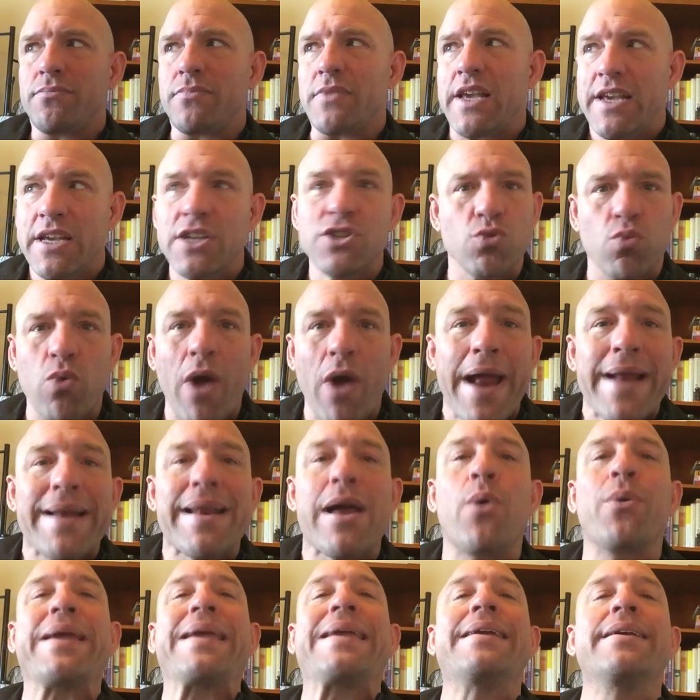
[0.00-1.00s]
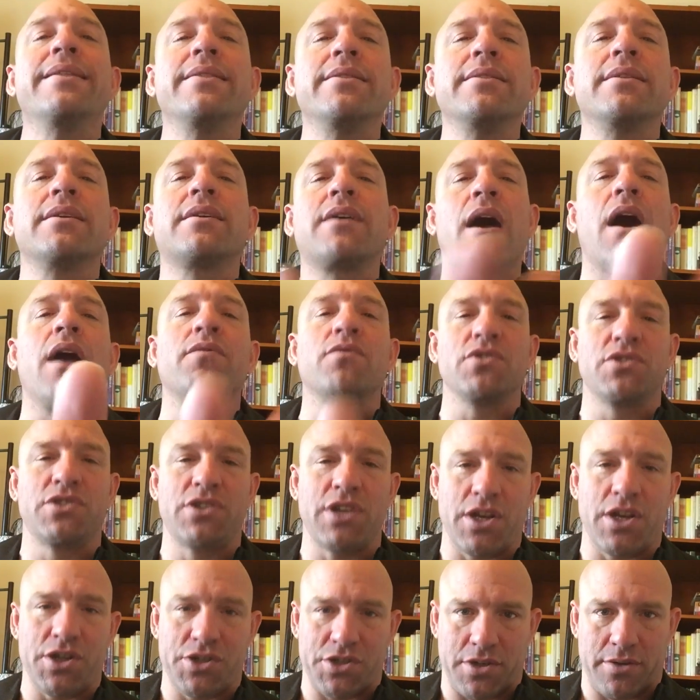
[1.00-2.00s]
he's right now in the
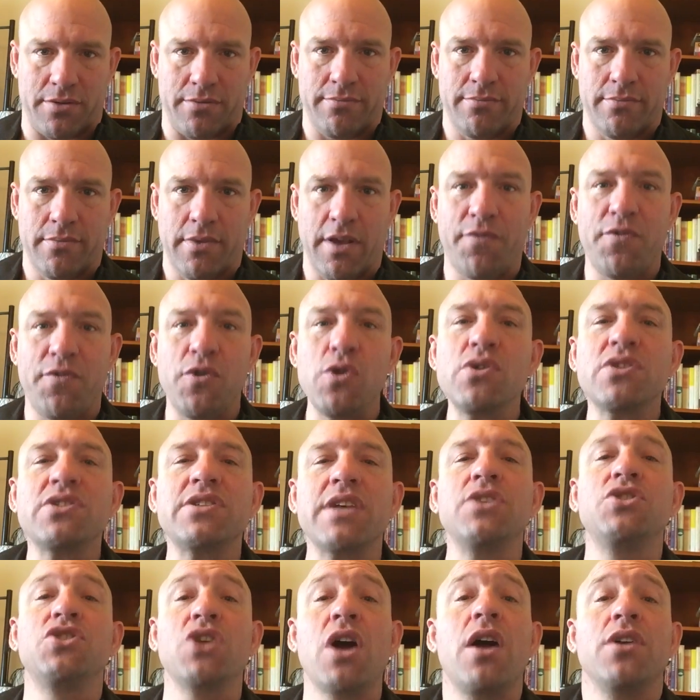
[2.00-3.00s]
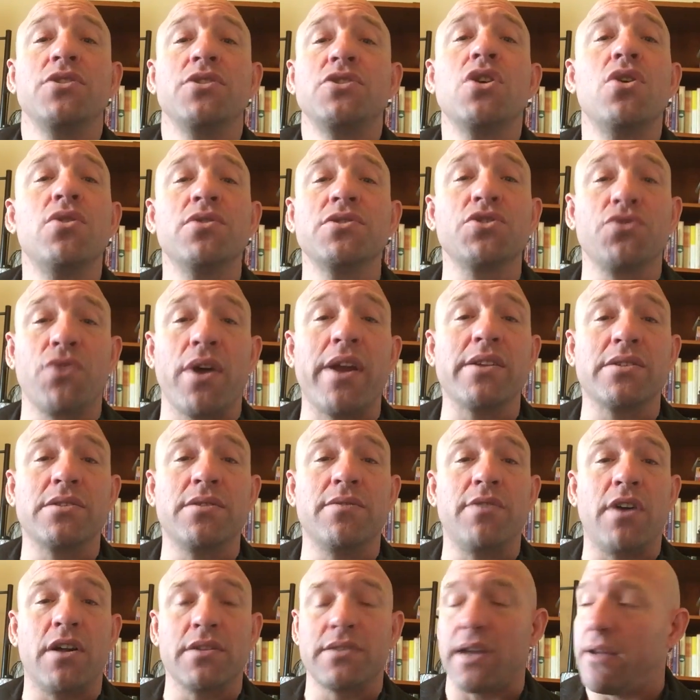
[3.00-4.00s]
conversation. If you say Jon Jones is the greatest
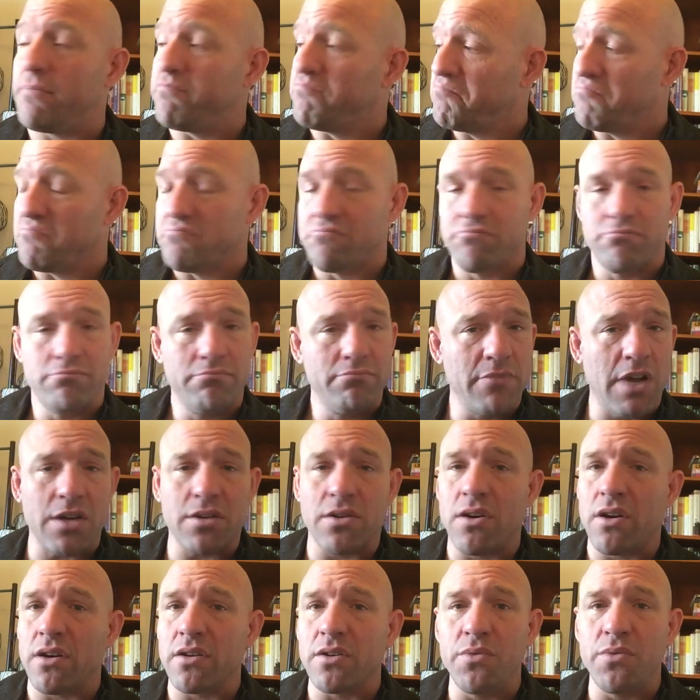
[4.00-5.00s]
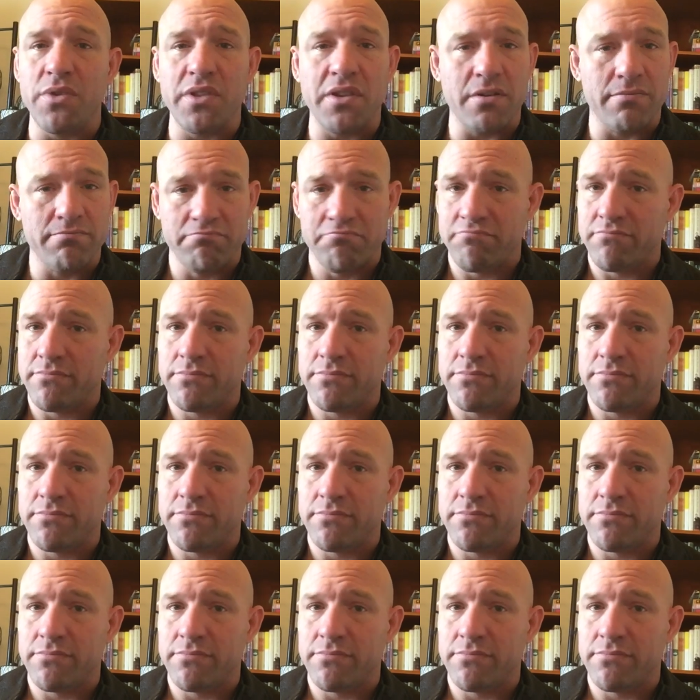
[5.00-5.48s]
of all time, I'm not going to argue with you.